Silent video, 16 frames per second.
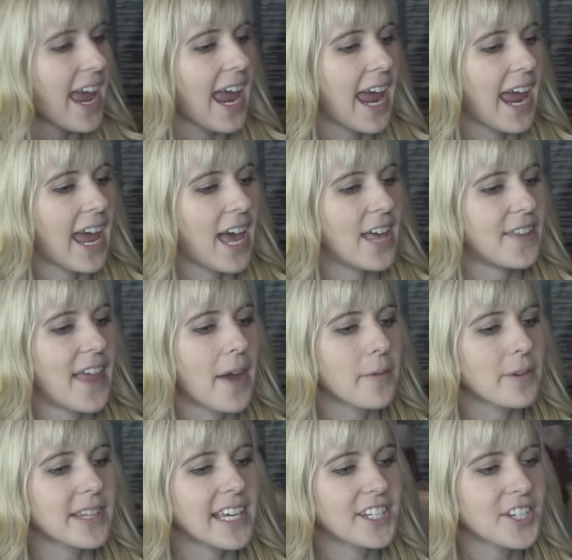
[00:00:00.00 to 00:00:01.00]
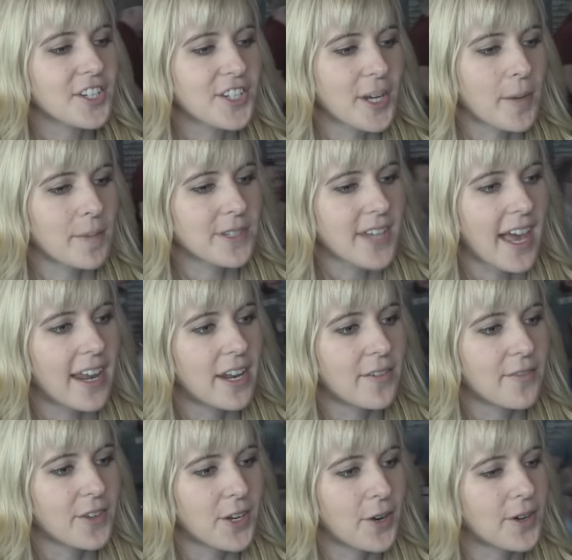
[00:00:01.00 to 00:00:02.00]
And that relationship has kind
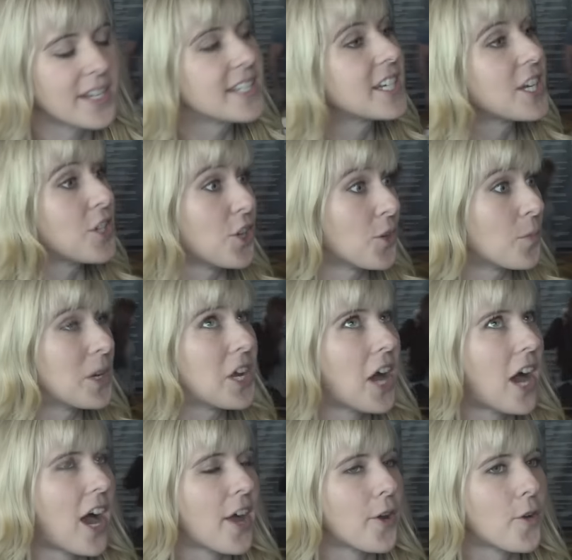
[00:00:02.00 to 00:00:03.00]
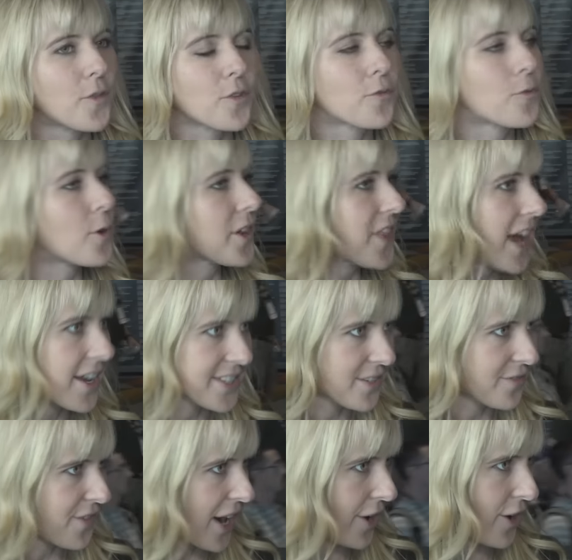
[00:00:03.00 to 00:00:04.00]
of, you know, continued. We got over four
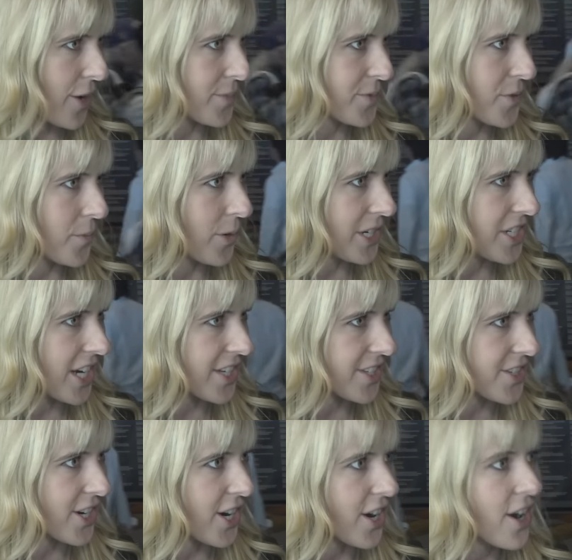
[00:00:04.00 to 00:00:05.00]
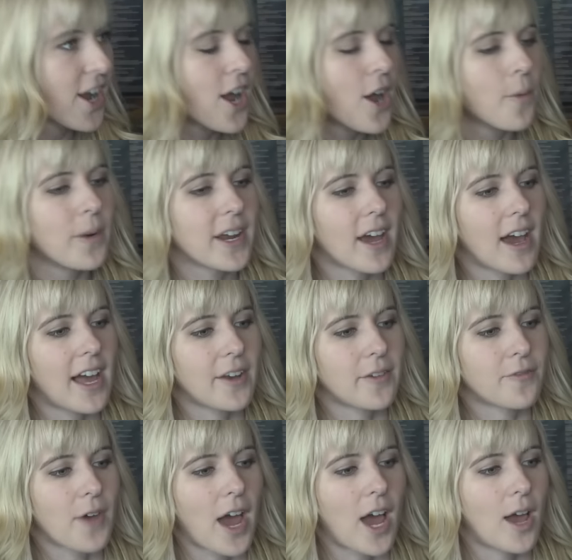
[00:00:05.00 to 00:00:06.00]
thousand firearms from Winchester. Wow. We
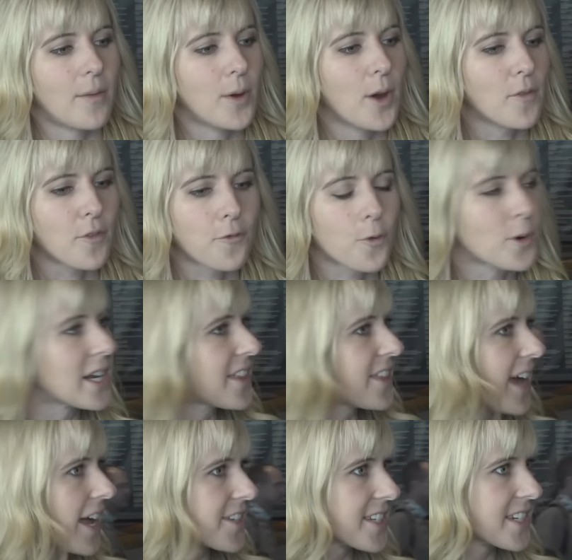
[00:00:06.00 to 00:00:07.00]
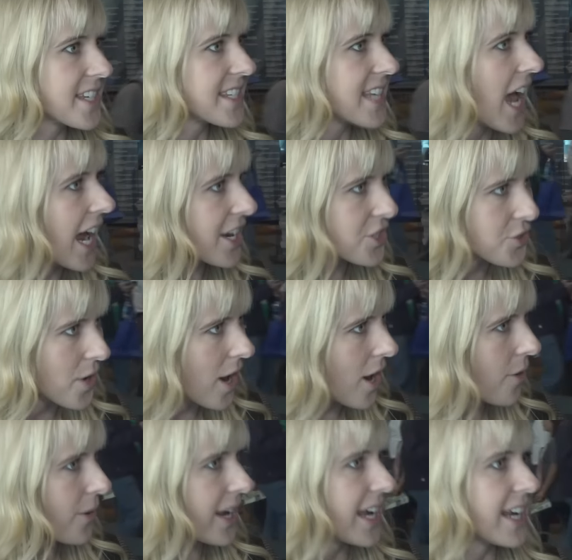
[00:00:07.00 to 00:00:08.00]
got uh, over forty thousand design
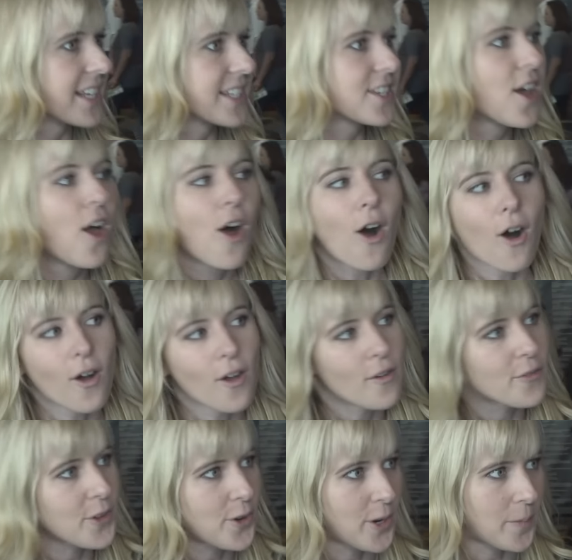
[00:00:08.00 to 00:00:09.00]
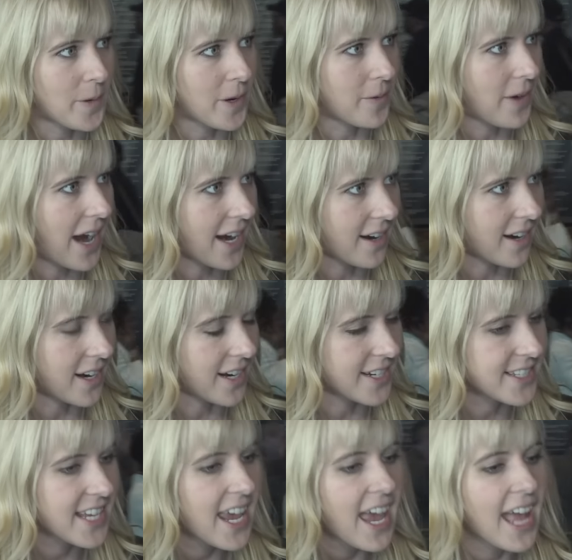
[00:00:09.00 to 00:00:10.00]
drawings, all of the corporate
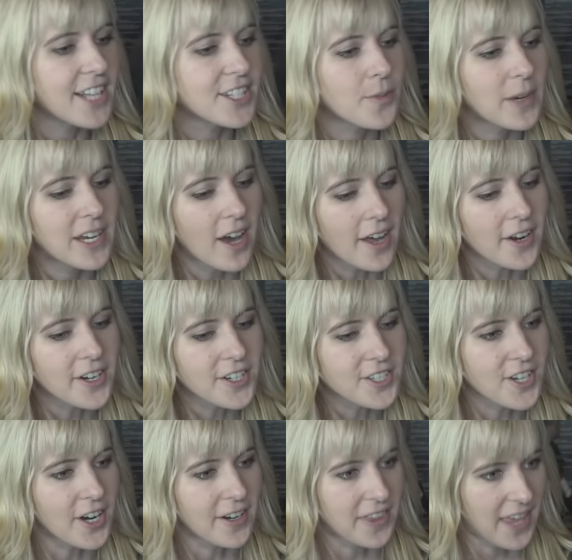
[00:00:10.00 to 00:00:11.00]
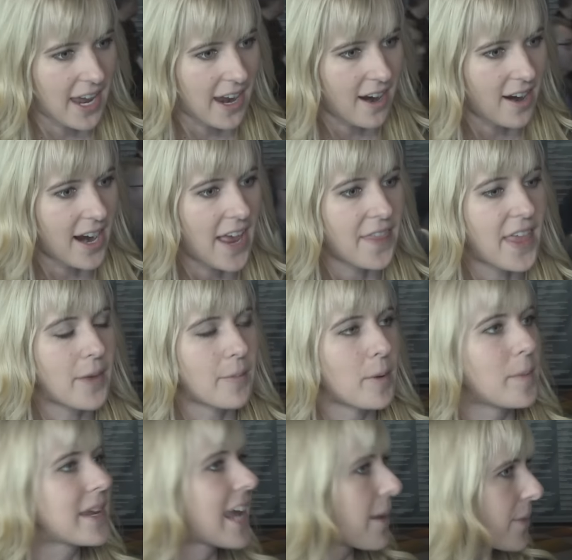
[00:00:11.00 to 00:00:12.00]
records. And so we got our start there, and then we
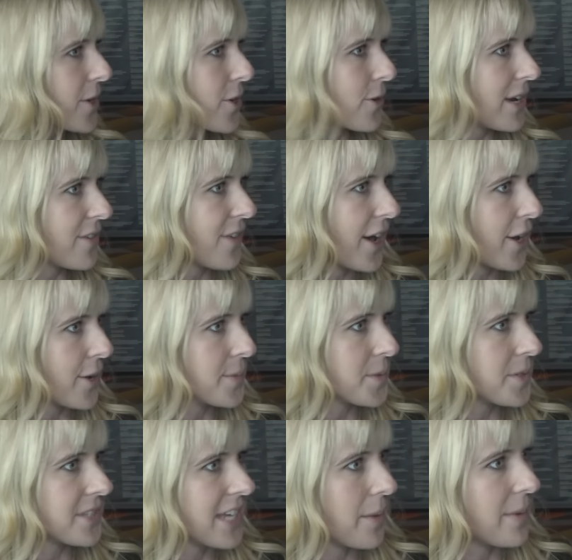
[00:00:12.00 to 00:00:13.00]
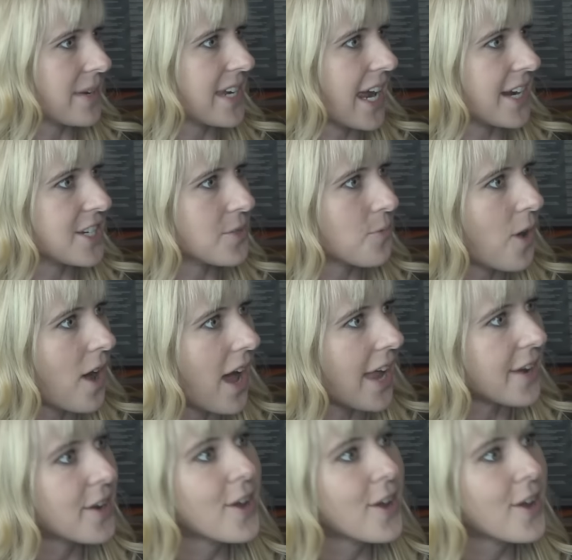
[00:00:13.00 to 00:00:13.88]
became the Cody Firearms Museum in ninety-one.